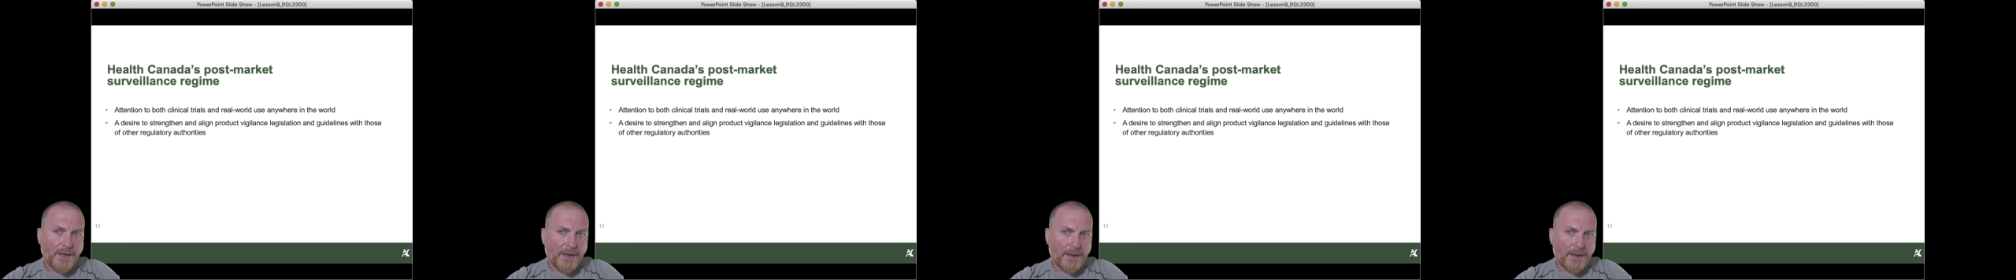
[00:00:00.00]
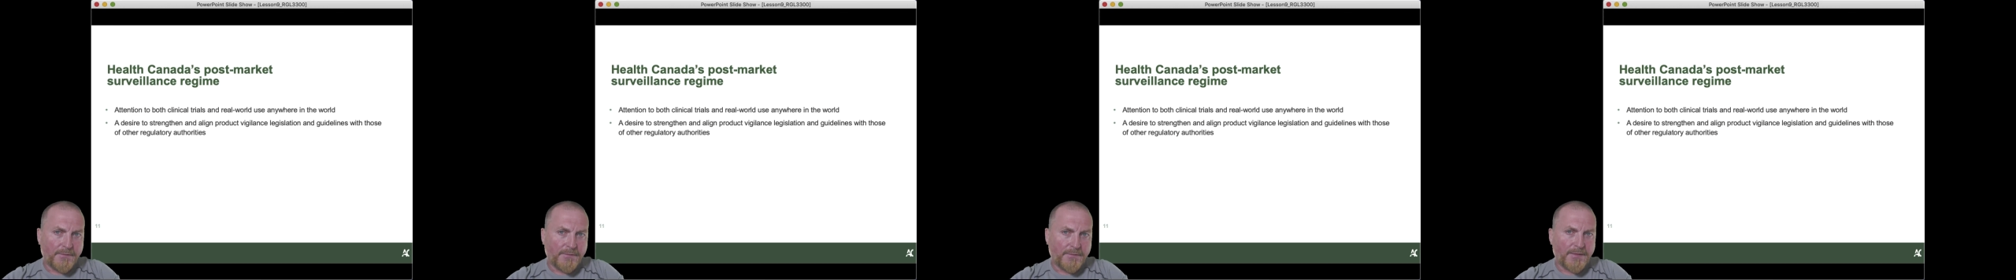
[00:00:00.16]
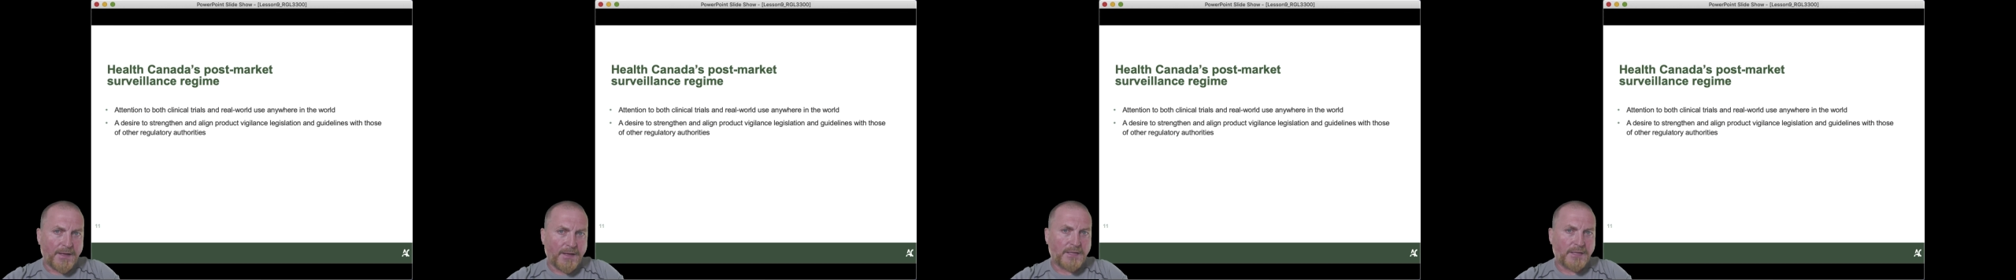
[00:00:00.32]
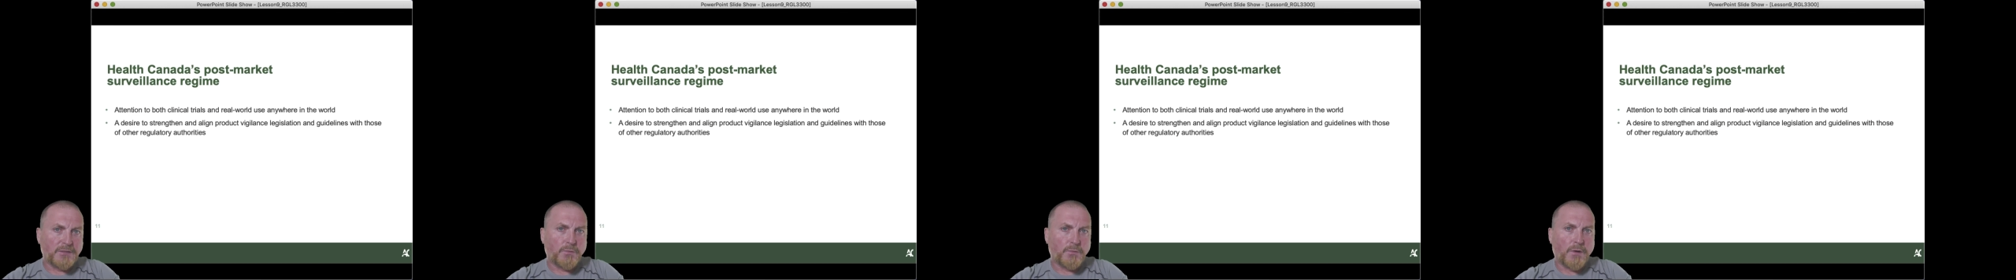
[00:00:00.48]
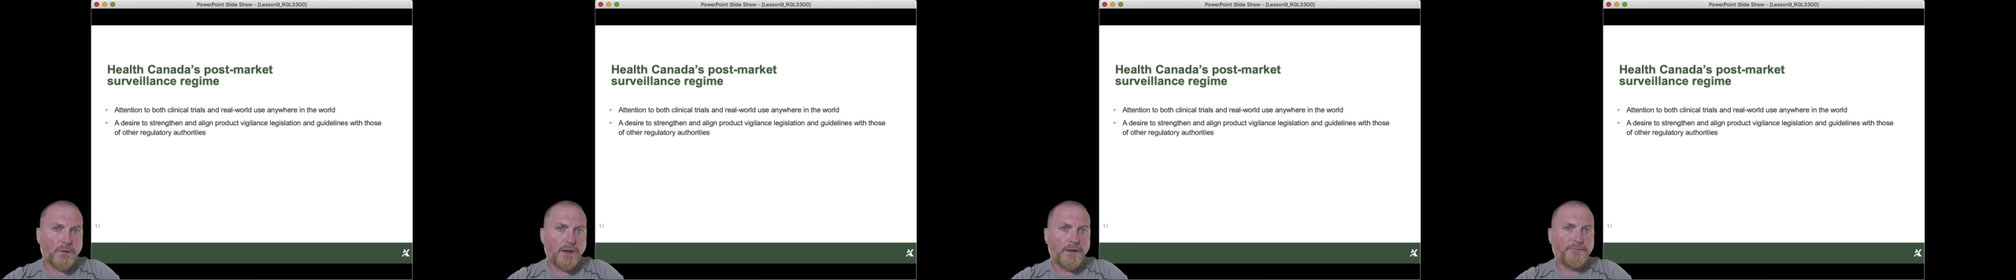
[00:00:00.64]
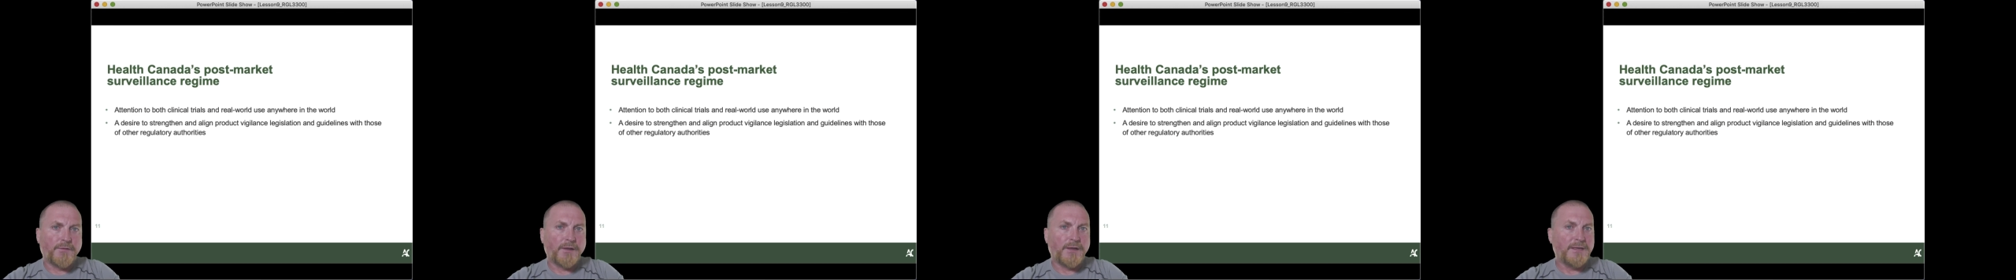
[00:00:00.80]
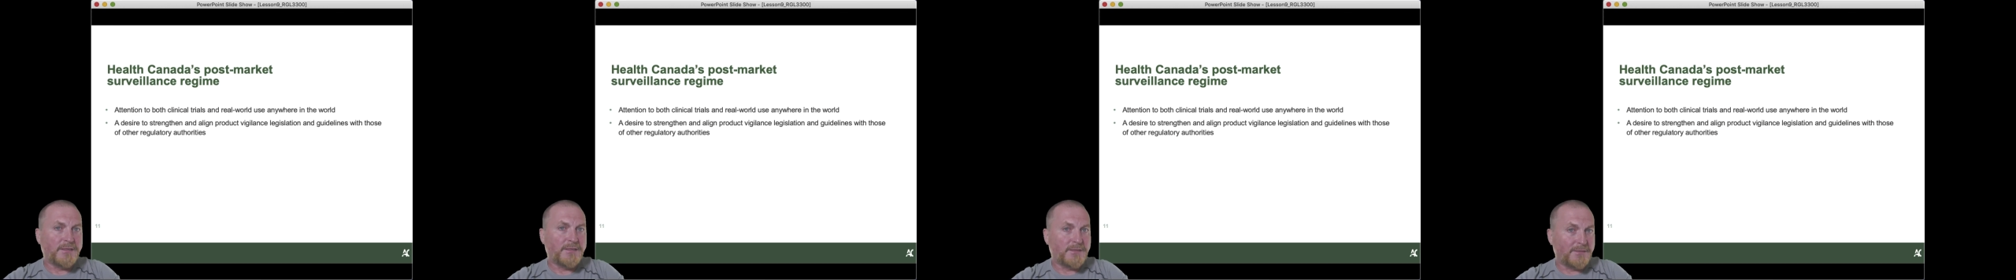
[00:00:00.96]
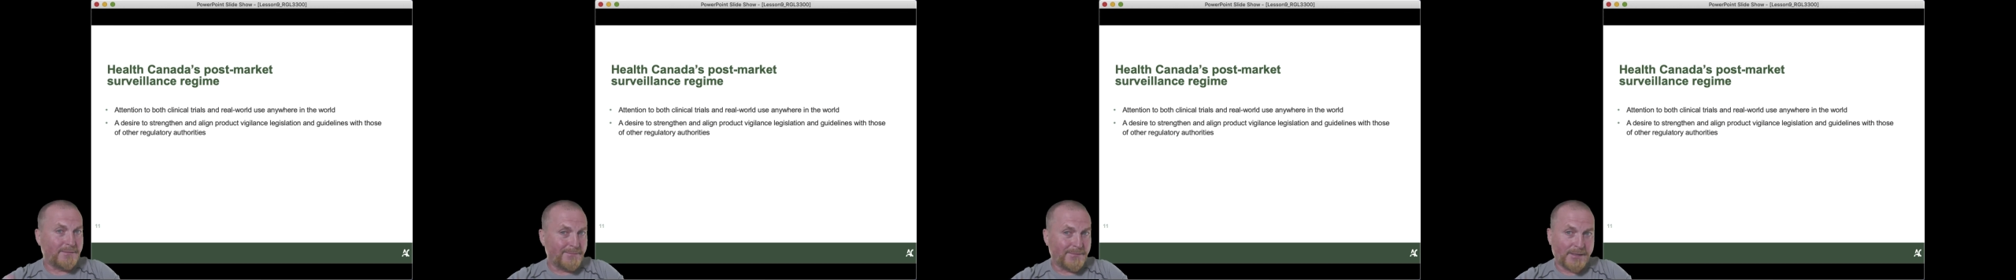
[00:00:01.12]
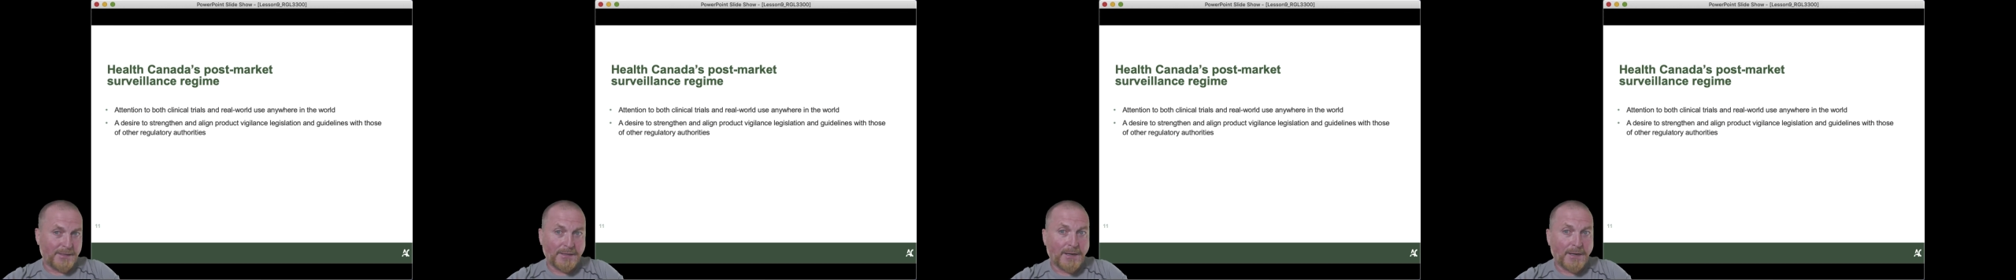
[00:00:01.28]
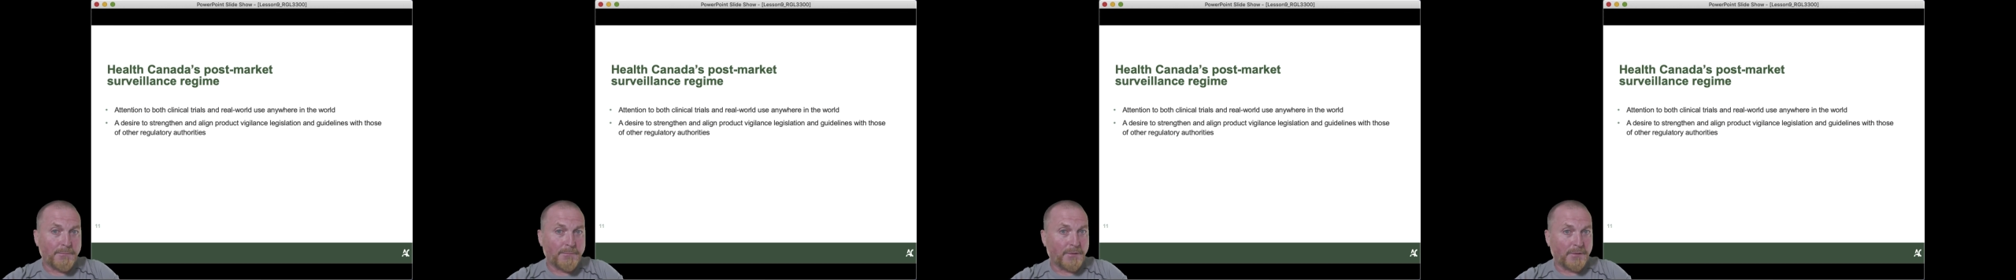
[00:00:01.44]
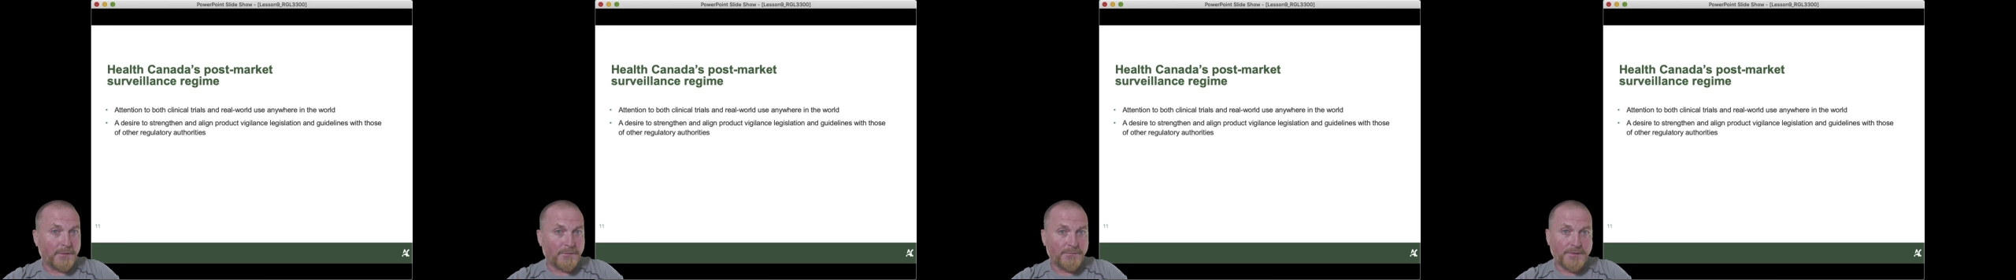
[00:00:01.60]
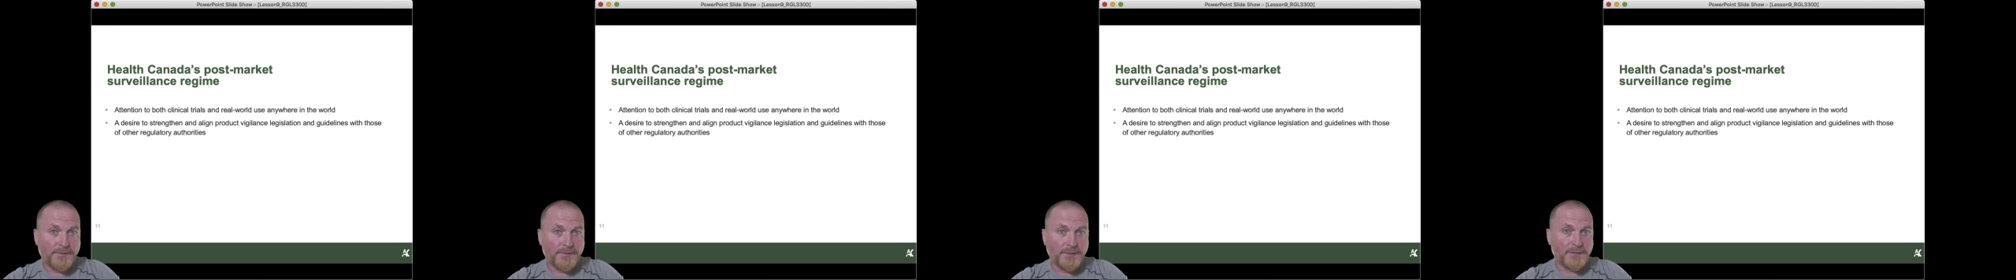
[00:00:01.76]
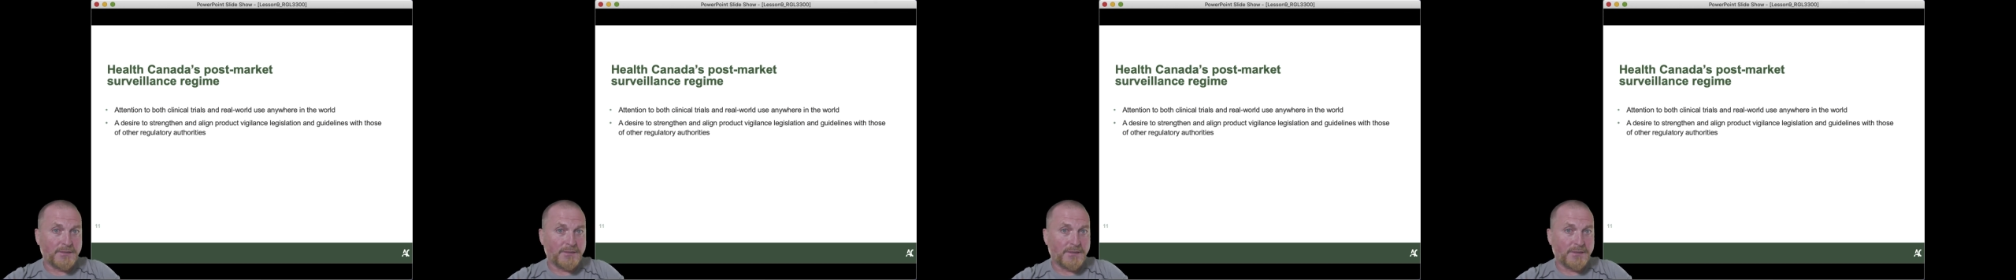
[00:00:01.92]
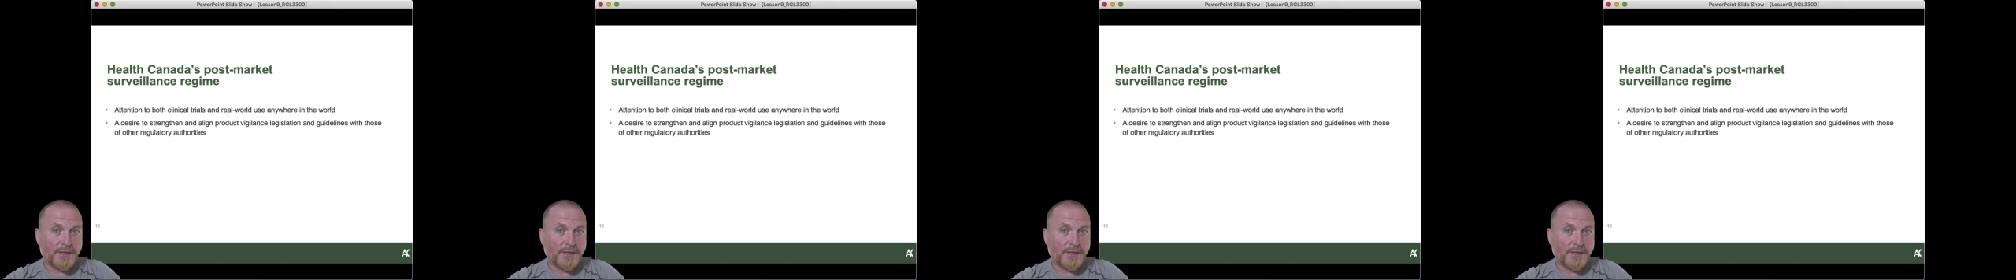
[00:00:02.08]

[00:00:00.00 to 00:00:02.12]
And that's why a number of these